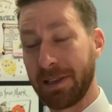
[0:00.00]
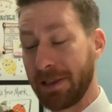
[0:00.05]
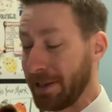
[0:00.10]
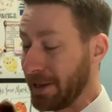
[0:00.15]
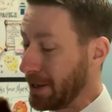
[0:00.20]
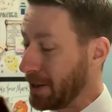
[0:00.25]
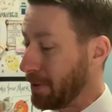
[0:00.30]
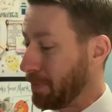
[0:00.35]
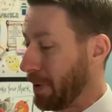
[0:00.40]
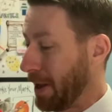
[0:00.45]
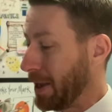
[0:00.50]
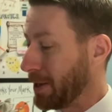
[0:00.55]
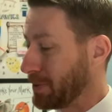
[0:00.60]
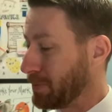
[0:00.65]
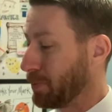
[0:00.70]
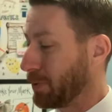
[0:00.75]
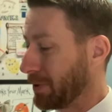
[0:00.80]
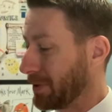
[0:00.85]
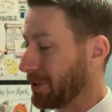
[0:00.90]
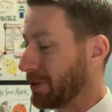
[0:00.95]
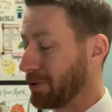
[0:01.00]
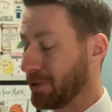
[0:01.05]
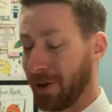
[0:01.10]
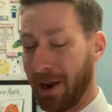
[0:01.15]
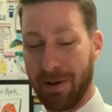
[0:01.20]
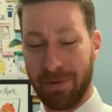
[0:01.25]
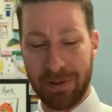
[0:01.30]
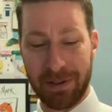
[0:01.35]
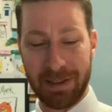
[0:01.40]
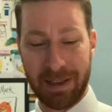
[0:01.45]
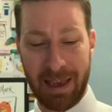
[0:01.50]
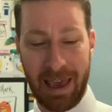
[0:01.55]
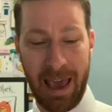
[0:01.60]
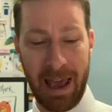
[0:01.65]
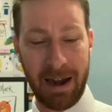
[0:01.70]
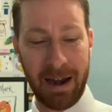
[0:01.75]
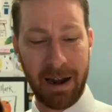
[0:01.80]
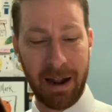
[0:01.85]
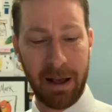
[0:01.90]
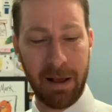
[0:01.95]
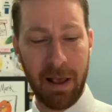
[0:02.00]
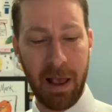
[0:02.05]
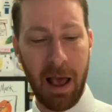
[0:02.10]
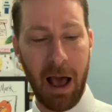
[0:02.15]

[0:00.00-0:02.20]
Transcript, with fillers: you need a passport to travel to Canada.